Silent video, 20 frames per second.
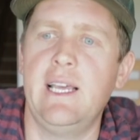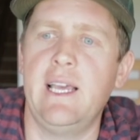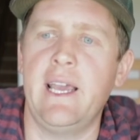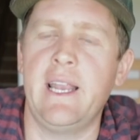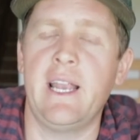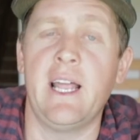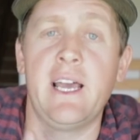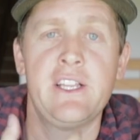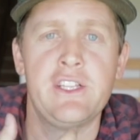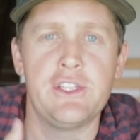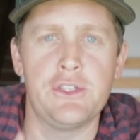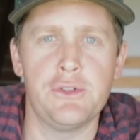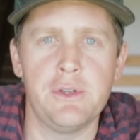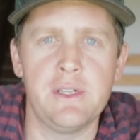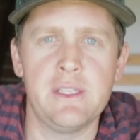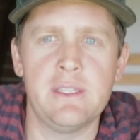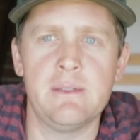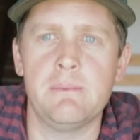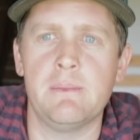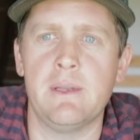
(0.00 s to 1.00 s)
and I
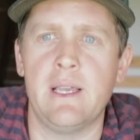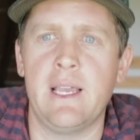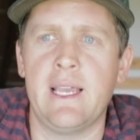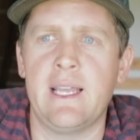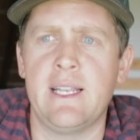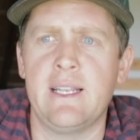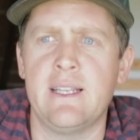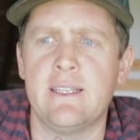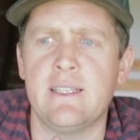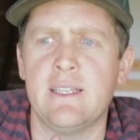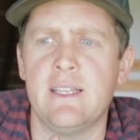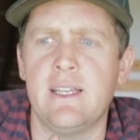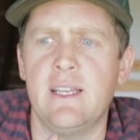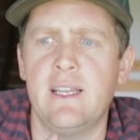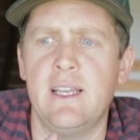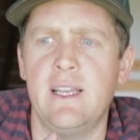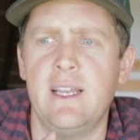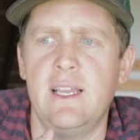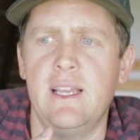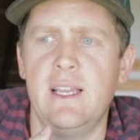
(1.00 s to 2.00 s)
enjoy them and
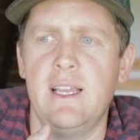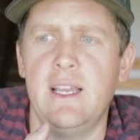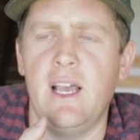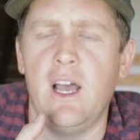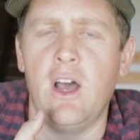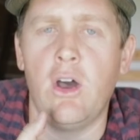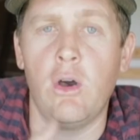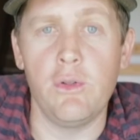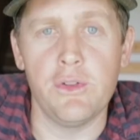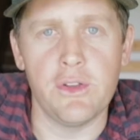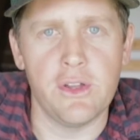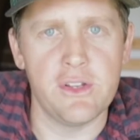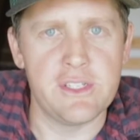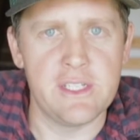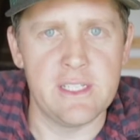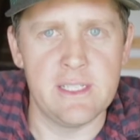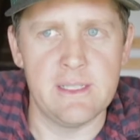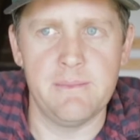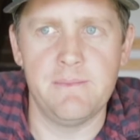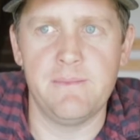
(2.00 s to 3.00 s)
I hold on
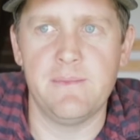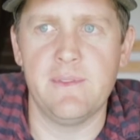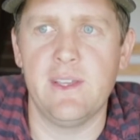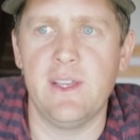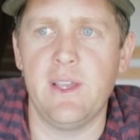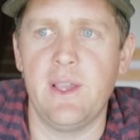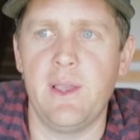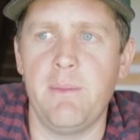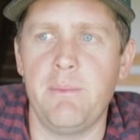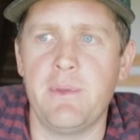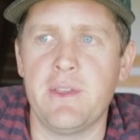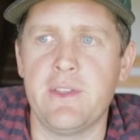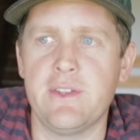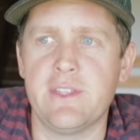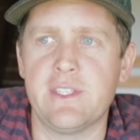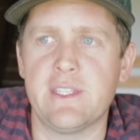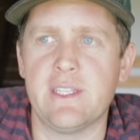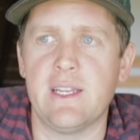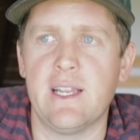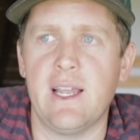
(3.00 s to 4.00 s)
to them
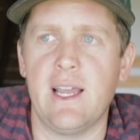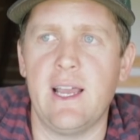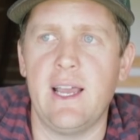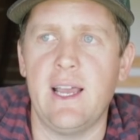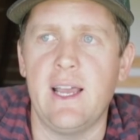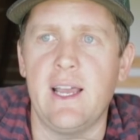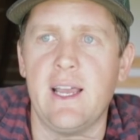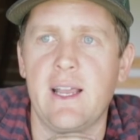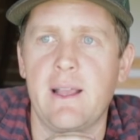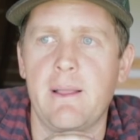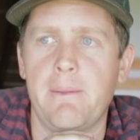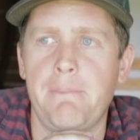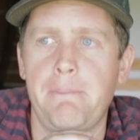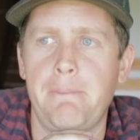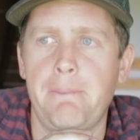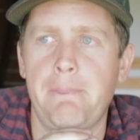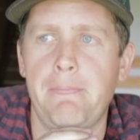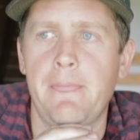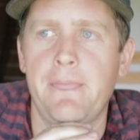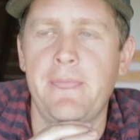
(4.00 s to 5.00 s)
because
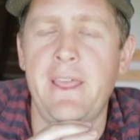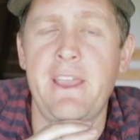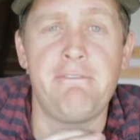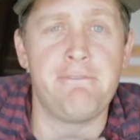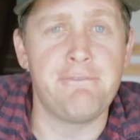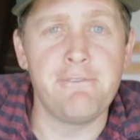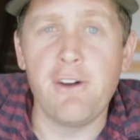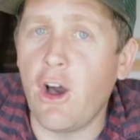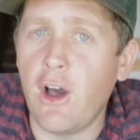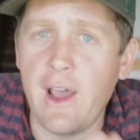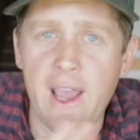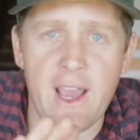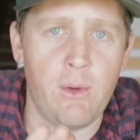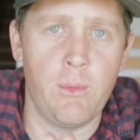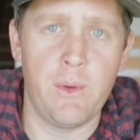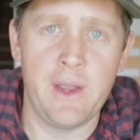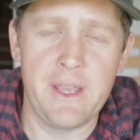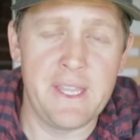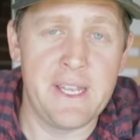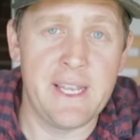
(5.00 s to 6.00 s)
they far
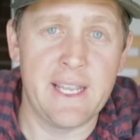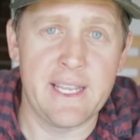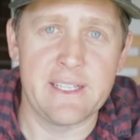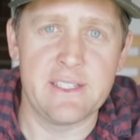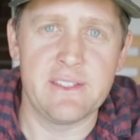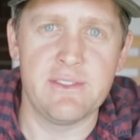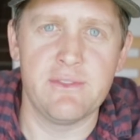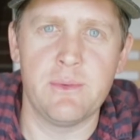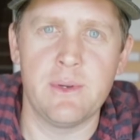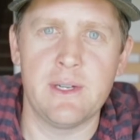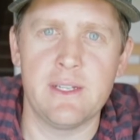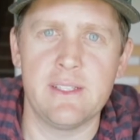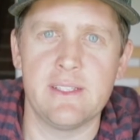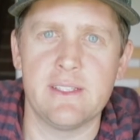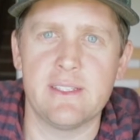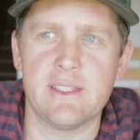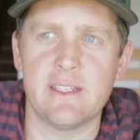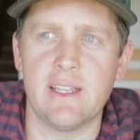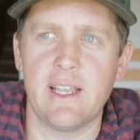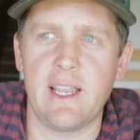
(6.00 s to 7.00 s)
outweigh the negative
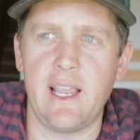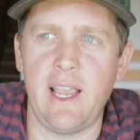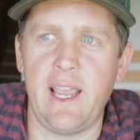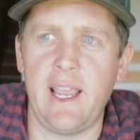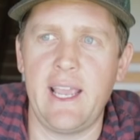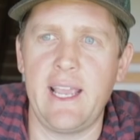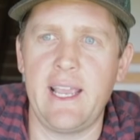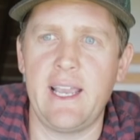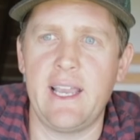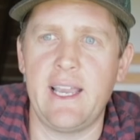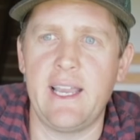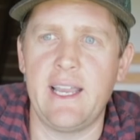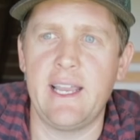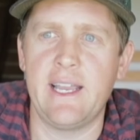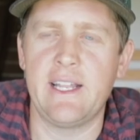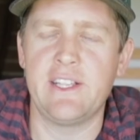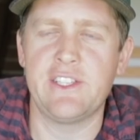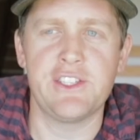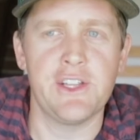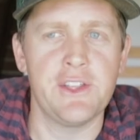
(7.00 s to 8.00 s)
ones.
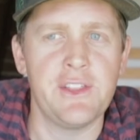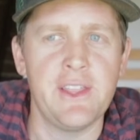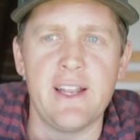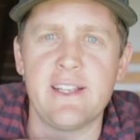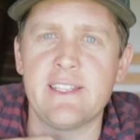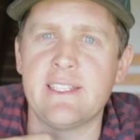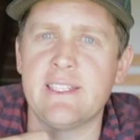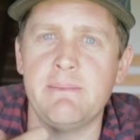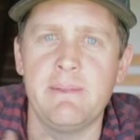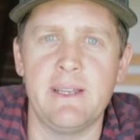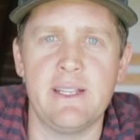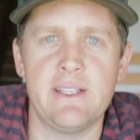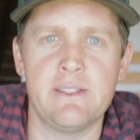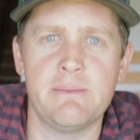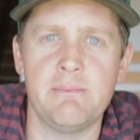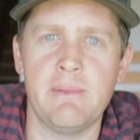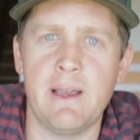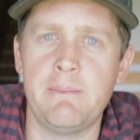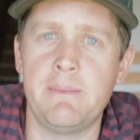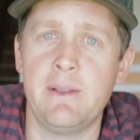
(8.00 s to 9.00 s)
And so that
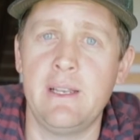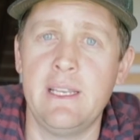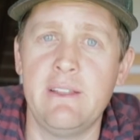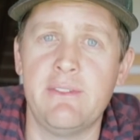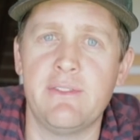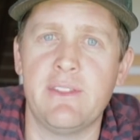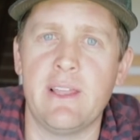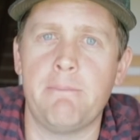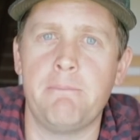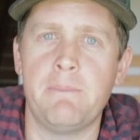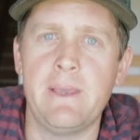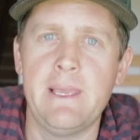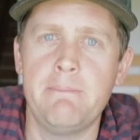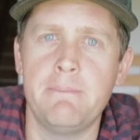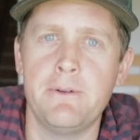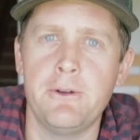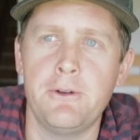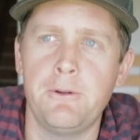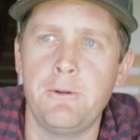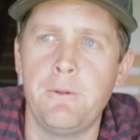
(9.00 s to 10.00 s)
cements my belief that
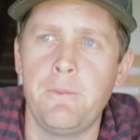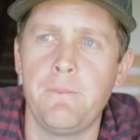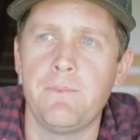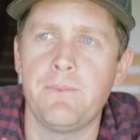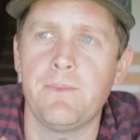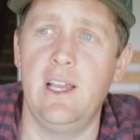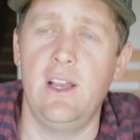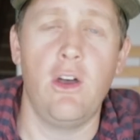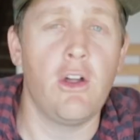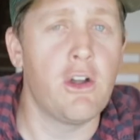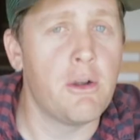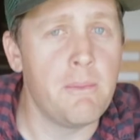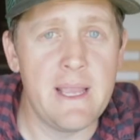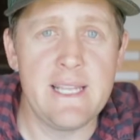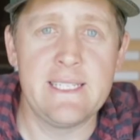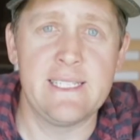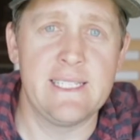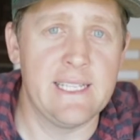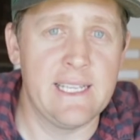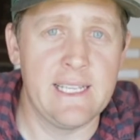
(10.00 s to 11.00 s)
people are
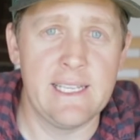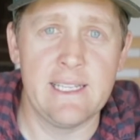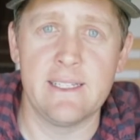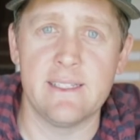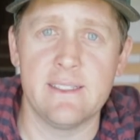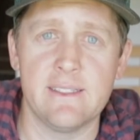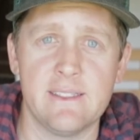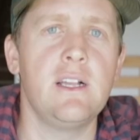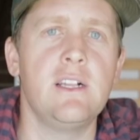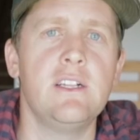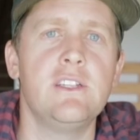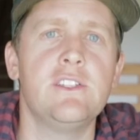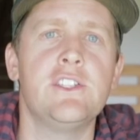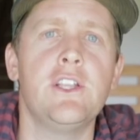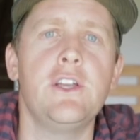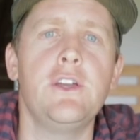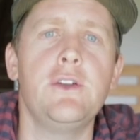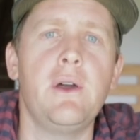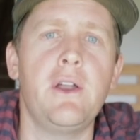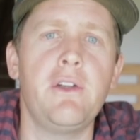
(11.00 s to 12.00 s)
amazing here.
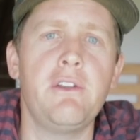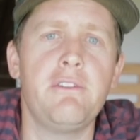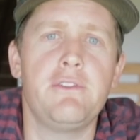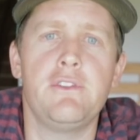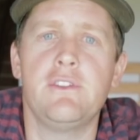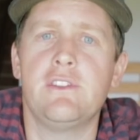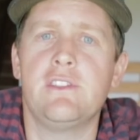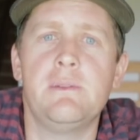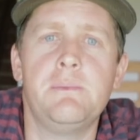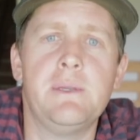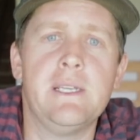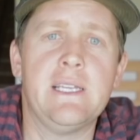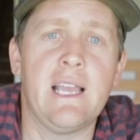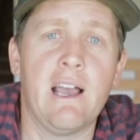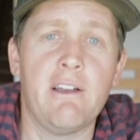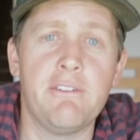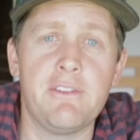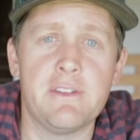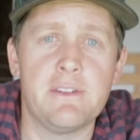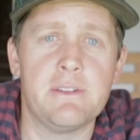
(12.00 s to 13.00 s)
So I refuse to be
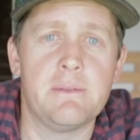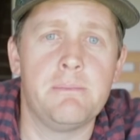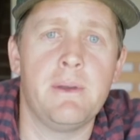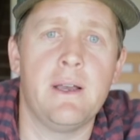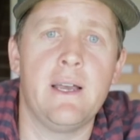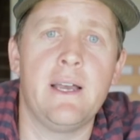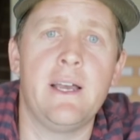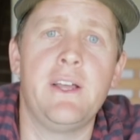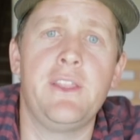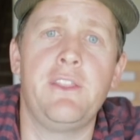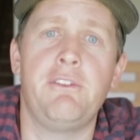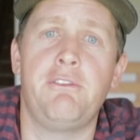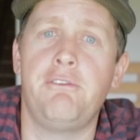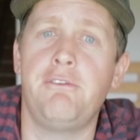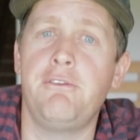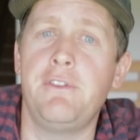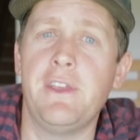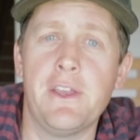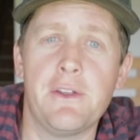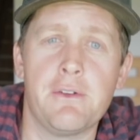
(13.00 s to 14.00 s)
governed by the
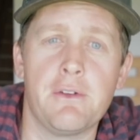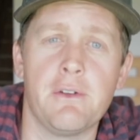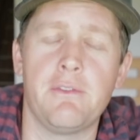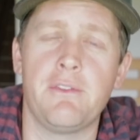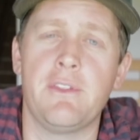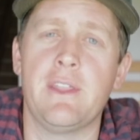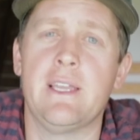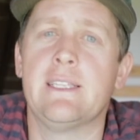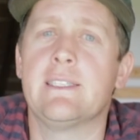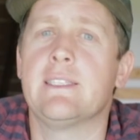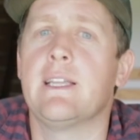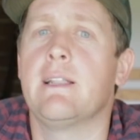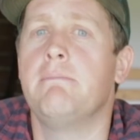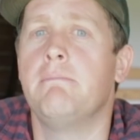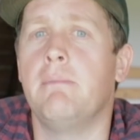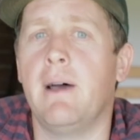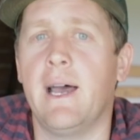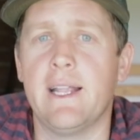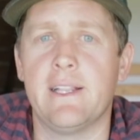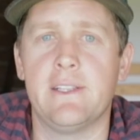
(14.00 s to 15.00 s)
fear of things that
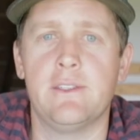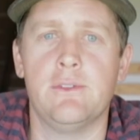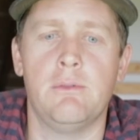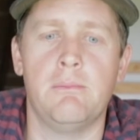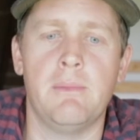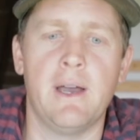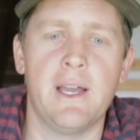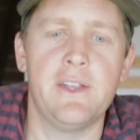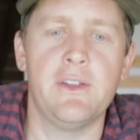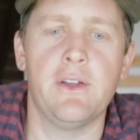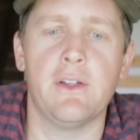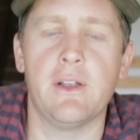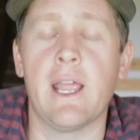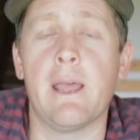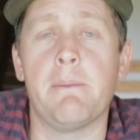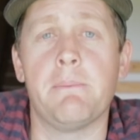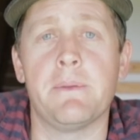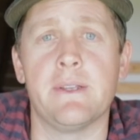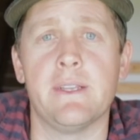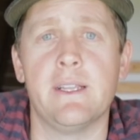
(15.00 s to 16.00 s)
might or might not
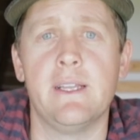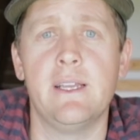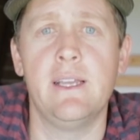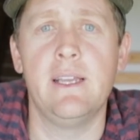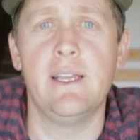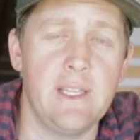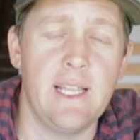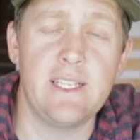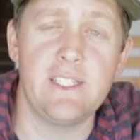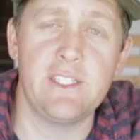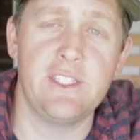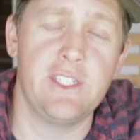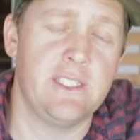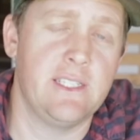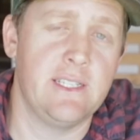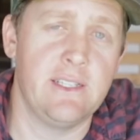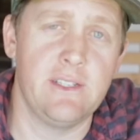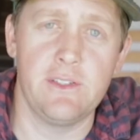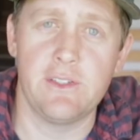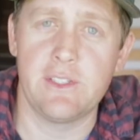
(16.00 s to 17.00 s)
happen. That's
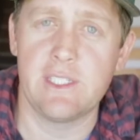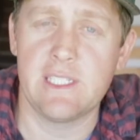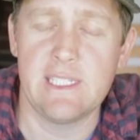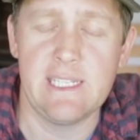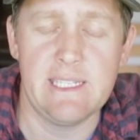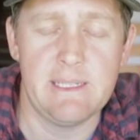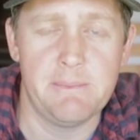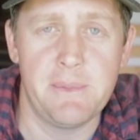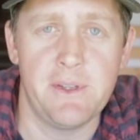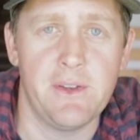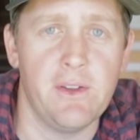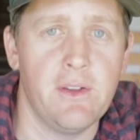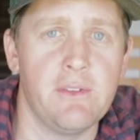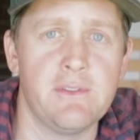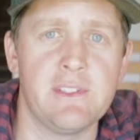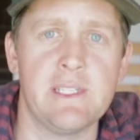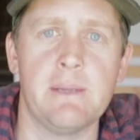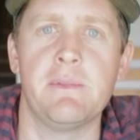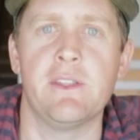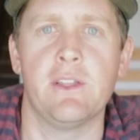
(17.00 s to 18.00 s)
just a little snippet
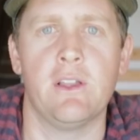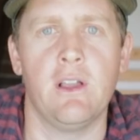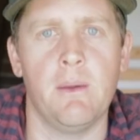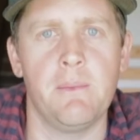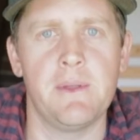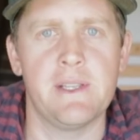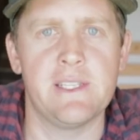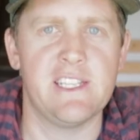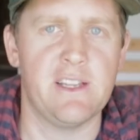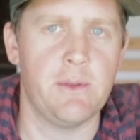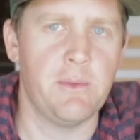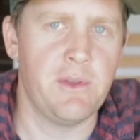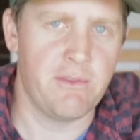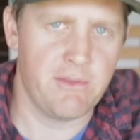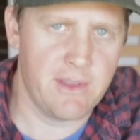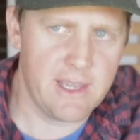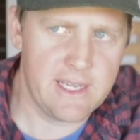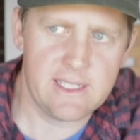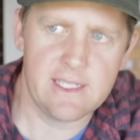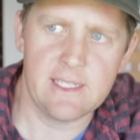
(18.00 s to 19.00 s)
of some of the comments that we're
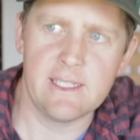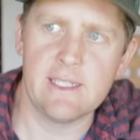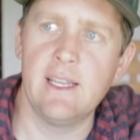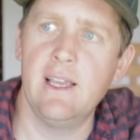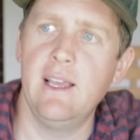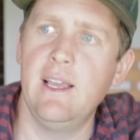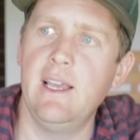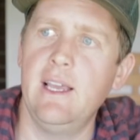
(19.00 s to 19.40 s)
facing.